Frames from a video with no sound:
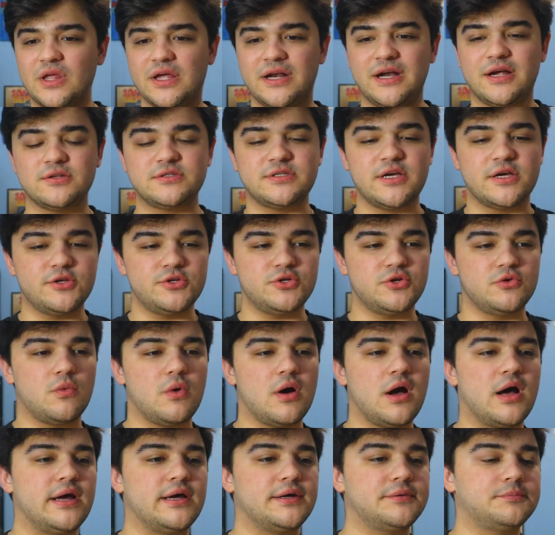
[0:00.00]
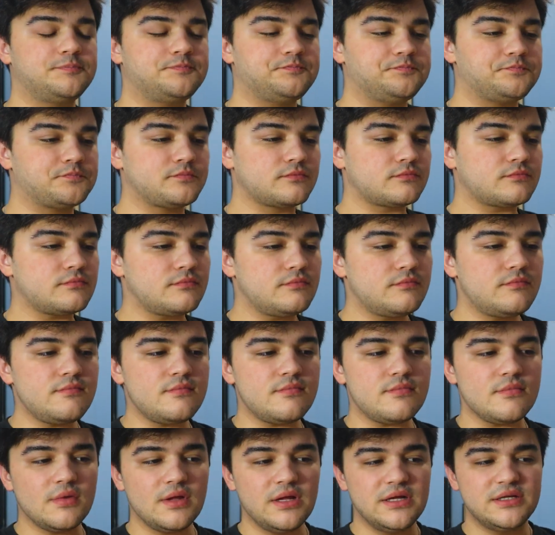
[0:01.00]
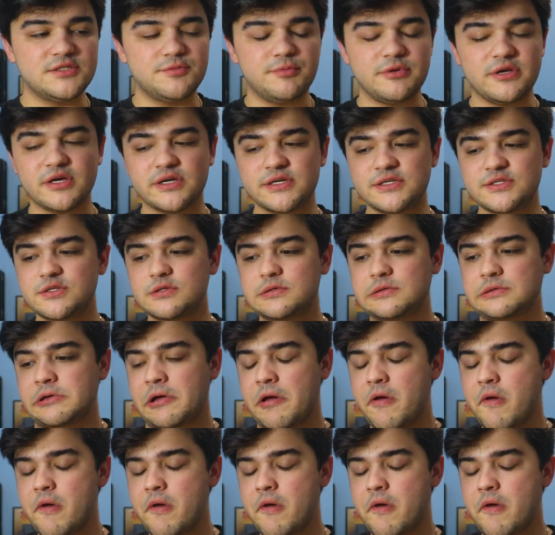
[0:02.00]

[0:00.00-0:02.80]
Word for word: and I'll tell you why. It's because